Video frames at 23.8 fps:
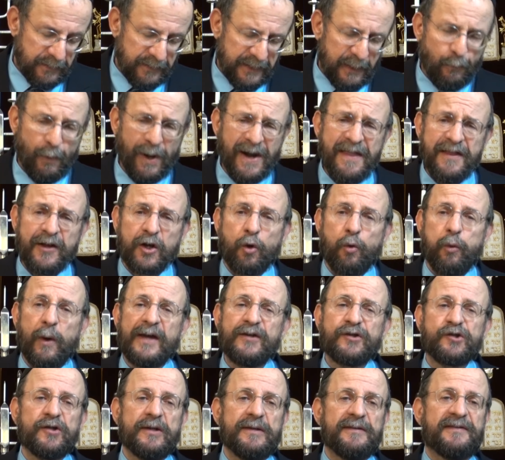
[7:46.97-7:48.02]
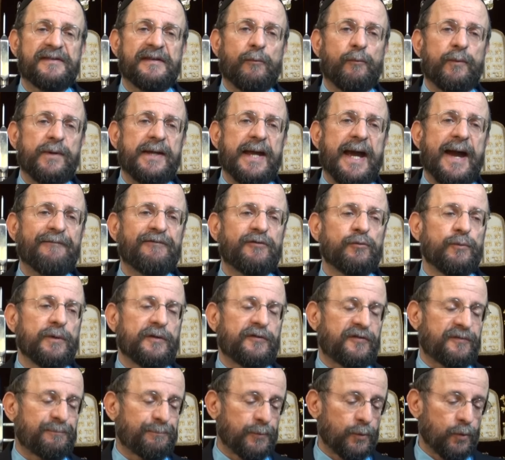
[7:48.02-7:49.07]
And one of the questions that we have to
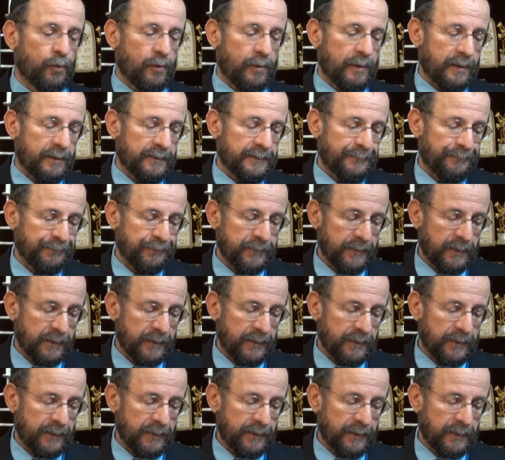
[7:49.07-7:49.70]
explore